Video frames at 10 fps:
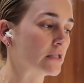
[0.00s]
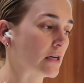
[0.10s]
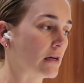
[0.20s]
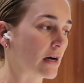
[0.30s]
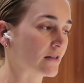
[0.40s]

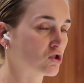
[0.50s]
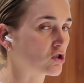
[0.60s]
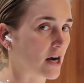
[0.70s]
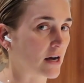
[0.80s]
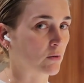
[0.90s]
and not as
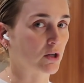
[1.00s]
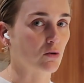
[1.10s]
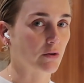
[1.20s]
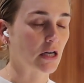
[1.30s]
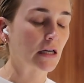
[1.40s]
dry when you
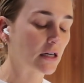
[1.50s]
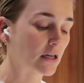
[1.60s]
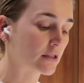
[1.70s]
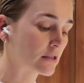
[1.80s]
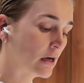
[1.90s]
reheat
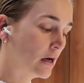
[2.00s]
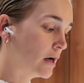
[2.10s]
it.